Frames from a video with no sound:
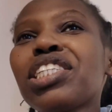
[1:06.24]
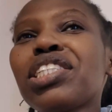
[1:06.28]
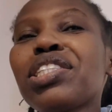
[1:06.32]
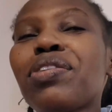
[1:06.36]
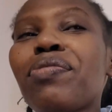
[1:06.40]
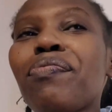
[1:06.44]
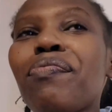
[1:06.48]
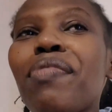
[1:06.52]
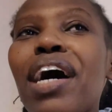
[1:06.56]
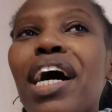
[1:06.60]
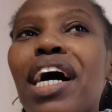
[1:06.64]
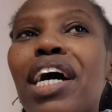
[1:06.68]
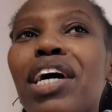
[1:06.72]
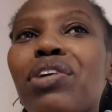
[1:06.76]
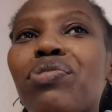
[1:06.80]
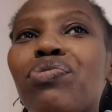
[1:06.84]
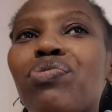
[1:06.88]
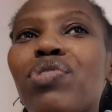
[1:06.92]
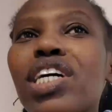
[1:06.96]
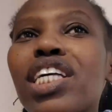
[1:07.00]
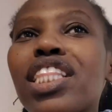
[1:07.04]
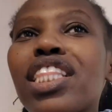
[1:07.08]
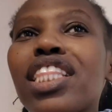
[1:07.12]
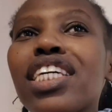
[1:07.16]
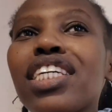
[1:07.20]
chase the bag,
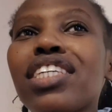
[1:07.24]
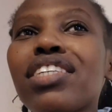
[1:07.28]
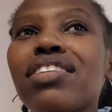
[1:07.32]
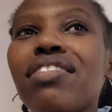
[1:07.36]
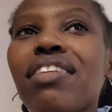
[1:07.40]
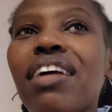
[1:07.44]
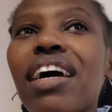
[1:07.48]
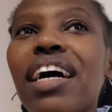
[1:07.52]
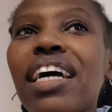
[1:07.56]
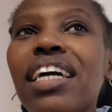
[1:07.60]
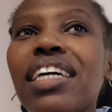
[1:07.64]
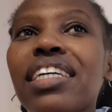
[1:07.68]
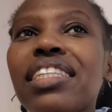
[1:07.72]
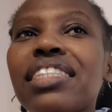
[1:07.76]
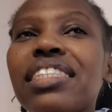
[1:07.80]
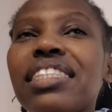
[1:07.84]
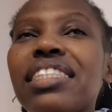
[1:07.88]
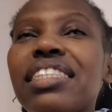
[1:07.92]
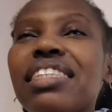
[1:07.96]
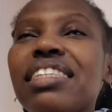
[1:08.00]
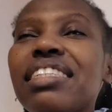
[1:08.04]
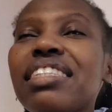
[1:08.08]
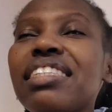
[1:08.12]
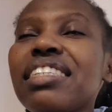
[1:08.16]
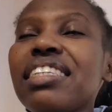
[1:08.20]
make things right,
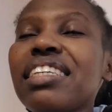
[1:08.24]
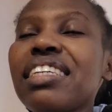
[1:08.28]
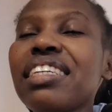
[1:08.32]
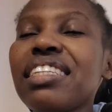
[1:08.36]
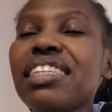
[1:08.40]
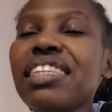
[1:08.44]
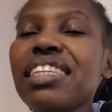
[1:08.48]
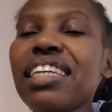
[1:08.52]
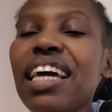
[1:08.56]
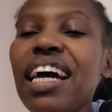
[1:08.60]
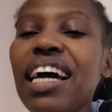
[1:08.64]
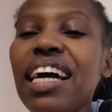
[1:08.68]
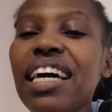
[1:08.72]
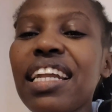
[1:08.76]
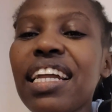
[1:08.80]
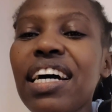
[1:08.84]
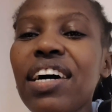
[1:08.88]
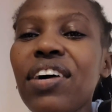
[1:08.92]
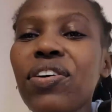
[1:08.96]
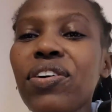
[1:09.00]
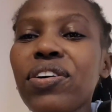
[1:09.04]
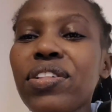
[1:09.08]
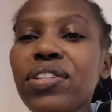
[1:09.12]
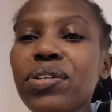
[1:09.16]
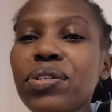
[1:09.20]
you did
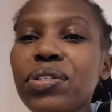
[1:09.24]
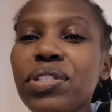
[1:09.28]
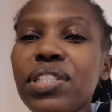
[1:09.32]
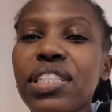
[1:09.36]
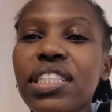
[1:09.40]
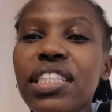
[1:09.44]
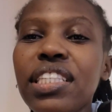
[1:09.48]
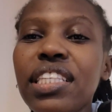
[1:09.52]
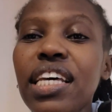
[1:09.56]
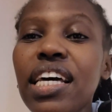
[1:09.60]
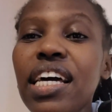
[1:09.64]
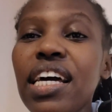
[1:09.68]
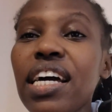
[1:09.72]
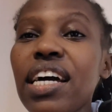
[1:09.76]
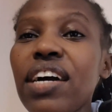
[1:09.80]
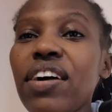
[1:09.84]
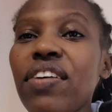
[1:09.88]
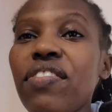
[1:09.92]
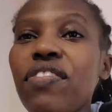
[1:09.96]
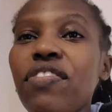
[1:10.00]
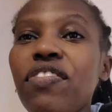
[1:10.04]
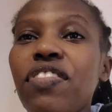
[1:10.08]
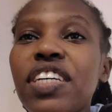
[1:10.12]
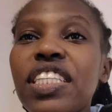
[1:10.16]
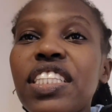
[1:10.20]
yara, all those
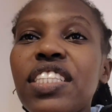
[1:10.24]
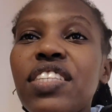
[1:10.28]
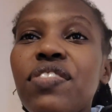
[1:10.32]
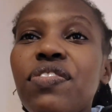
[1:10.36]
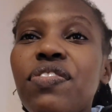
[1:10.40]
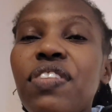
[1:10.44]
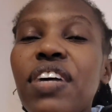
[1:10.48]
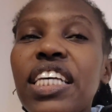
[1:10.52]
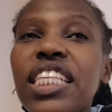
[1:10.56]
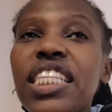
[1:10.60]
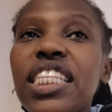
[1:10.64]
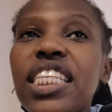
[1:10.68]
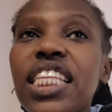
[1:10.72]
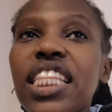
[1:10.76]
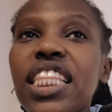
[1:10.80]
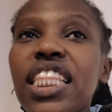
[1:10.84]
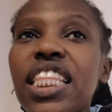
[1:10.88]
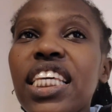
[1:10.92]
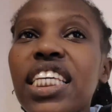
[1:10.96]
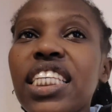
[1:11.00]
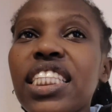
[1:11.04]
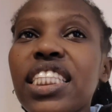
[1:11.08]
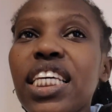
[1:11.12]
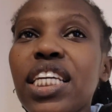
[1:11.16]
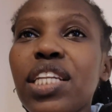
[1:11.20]
fancy, fancy
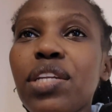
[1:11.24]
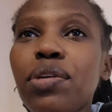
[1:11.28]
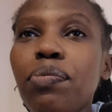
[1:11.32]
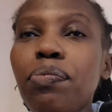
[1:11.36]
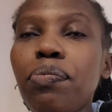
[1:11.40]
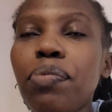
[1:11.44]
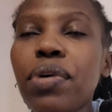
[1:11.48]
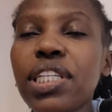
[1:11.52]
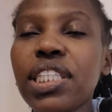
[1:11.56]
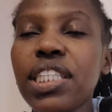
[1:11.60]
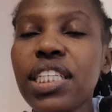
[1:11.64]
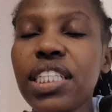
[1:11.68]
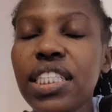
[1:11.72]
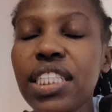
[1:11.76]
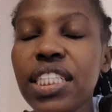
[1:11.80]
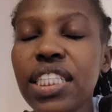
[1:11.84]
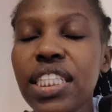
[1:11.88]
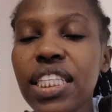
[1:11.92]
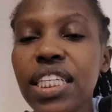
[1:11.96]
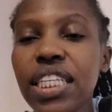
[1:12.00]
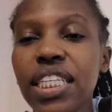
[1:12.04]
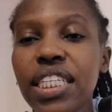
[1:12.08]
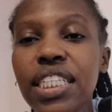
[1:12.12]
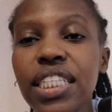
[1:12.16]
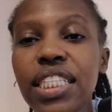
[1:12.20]
things and important
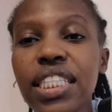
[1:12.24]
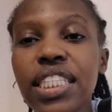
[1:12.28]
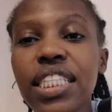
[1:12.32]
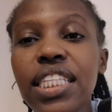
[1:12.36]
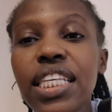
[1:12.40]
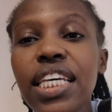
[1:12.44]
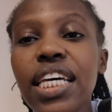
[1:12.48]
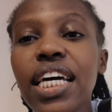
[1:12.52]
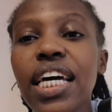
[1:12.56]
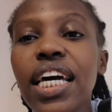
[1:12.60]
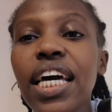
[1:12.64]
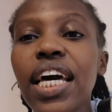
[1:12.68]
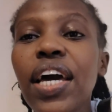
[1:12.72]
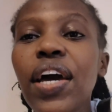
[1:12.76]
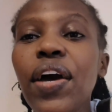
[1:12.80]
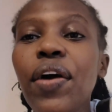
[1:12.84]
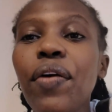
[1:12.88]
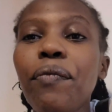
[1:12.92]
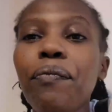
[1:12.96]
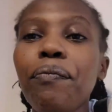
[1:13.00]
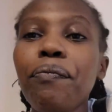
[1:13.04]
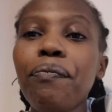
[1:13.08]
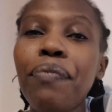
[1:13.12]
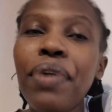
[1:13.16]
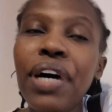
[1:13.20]
things.
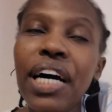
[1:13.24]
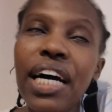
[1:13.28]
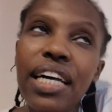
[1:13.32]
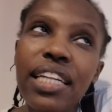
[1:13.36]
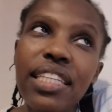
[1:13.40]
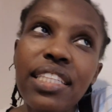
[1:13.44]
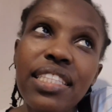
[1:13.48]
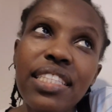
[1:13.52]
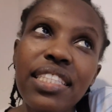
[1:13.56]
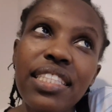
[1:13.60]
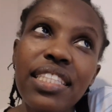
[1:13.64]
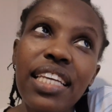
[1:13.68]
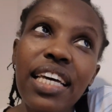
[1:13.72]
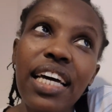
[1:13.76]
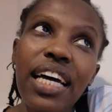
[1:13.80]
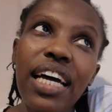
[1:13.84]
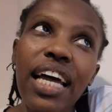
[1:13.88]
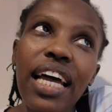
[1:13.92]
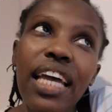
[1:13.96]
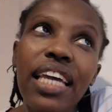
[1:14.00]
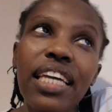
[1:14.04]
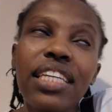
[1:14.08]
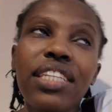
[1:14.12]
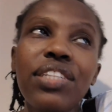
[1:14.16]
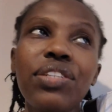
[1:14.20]
But
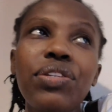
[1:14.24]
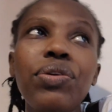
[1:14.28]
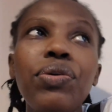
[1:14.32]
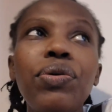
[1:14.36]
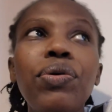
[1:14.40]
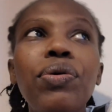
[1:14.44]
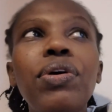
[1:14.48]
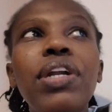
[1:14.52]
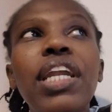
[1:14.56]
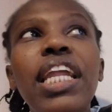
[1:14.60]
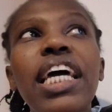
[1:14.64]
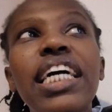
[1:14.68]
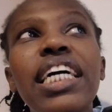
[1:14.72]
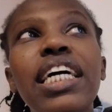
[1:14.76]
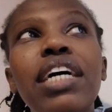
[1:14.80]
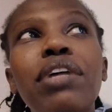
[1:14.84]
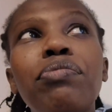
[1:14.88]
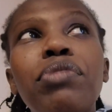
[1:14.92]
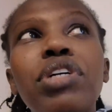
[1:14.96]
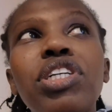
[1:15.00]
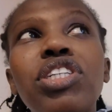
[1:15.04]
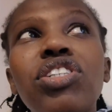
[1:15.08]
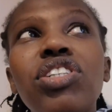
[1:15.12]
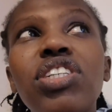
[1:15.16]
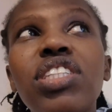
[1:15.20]
I know, like I
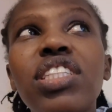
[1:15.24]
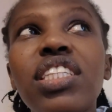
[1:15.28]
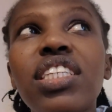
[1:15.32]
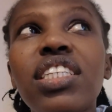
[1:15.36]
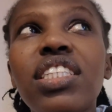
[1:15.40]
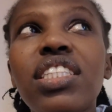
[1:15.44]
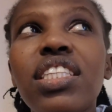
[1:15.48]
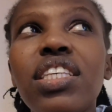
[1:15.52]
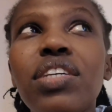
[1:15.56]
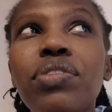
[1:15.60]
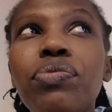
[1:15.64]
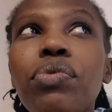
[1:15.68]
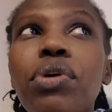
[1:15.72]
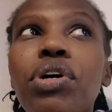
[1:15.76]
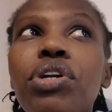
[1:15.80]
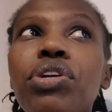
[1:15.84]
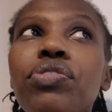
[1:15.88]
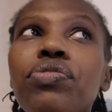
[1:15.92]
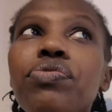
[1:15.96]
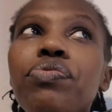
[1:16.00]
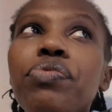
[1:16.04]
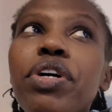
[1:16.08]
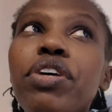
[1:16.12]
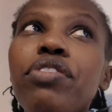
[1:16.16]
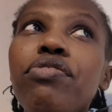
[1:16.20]
mentioned this in one
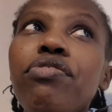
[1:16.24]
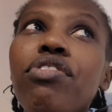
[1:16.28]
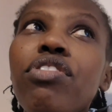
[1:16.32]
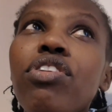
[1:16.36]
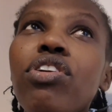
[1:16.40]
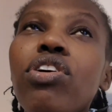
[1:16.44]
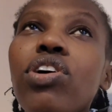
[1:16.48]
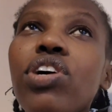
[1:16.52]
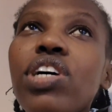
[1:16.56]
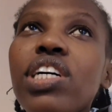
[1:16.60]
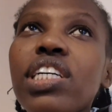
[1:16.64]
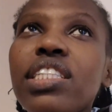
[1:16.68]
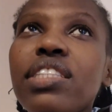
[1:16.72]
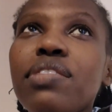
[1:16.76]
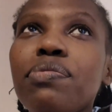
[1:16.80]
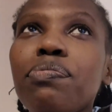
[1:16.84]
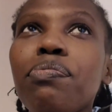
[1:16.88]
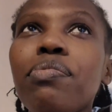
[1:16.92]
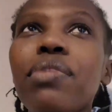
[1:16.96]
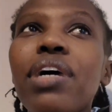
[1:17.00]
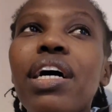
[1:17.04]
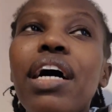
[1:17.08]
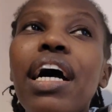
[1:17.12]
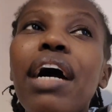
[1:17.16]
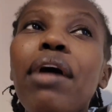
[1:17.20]
of my vlogs,
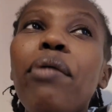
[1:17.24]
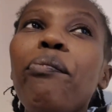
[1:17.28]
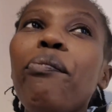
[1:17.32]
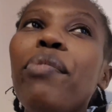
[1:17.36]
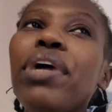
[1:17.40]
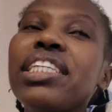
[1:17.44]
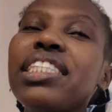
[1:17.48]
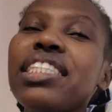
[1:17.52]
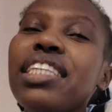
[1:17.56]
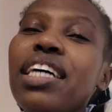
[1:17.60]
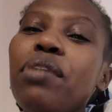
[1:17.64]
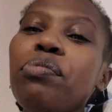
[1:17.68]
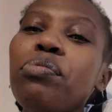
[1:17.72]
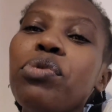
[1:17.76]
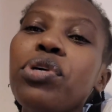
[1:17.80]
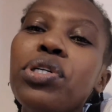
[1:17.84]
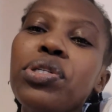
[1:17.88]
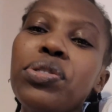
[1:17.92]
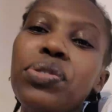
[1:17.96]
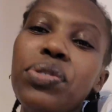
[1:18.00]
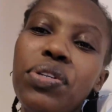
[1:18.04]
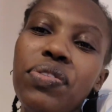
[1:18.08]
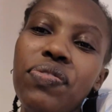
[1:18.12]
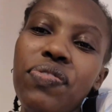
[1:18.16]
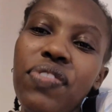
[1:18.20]
but I'm
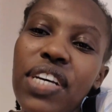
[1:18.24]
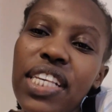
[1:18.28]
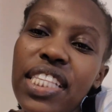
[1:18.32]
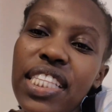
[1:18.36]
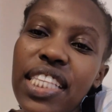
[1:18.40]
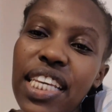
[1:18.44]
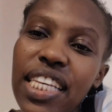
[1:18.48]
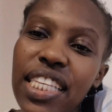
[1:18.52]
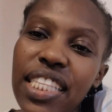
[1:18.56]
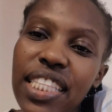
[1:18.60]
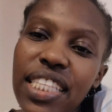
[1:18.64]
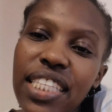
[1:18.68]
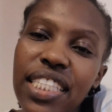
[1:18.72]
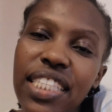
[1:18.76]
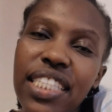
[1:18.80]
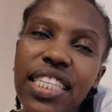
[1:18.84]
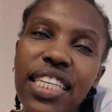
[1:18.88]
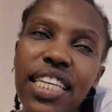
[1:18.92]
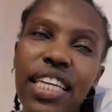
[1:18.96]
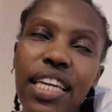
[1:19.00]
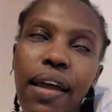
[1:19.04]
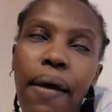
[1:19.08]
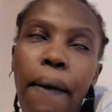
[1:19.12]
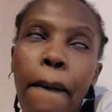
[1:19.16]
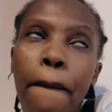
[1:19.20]
going to emphasize it
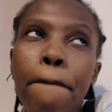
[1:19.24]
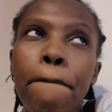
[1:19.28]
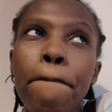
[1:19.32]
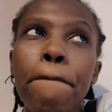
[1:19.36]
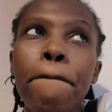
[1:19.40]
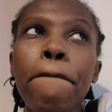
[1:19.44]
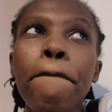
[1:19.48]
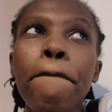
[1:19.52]
here.